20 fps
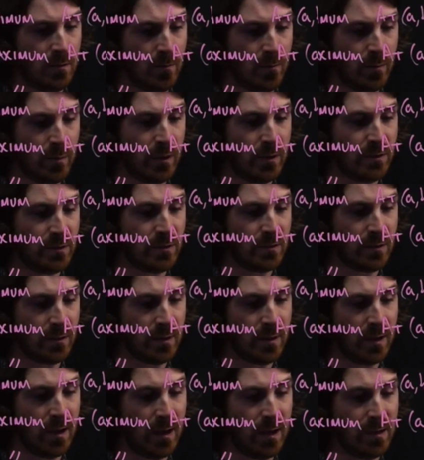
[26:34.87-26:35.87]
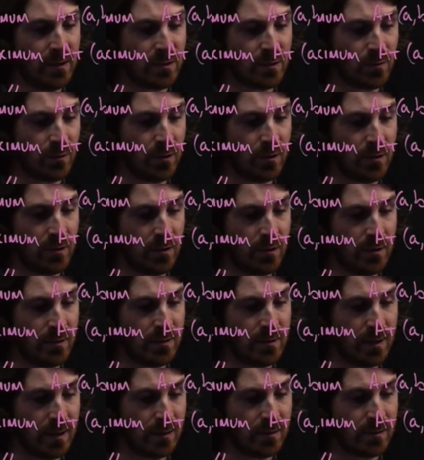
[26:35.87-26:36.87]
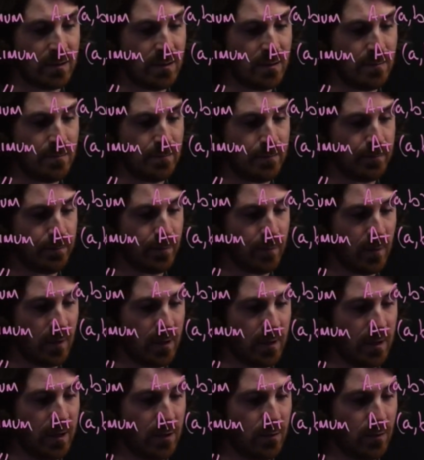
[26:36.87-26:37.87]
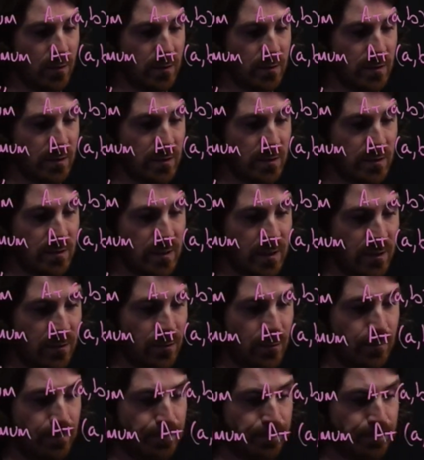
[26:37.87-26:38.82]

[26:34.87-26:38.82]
plus k squared delta equals 0.